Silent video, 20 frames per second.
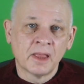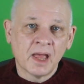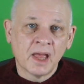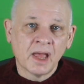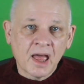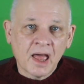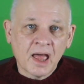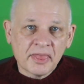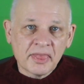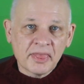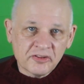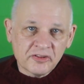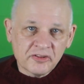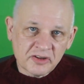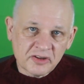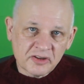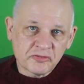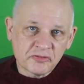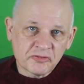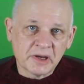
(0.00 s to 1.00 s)
This
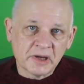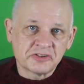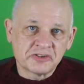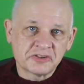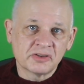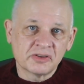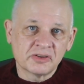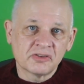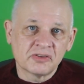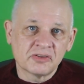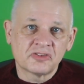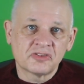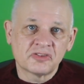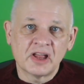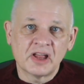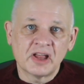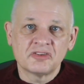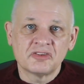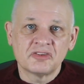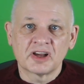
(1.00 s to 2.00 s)
information
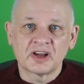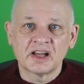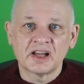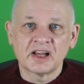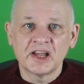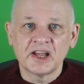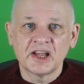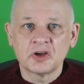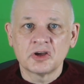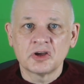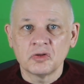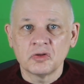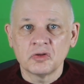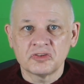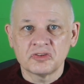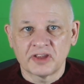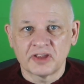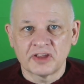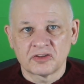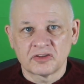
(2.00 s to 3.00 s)
sets a clear
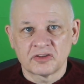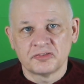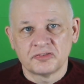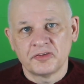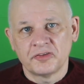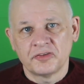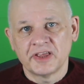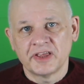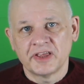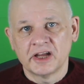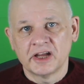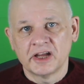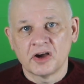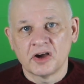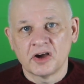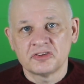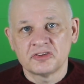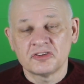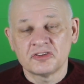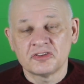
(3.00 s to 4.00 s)
context for the AI
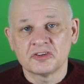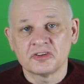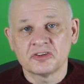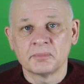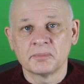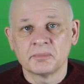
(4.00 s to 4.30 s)
system.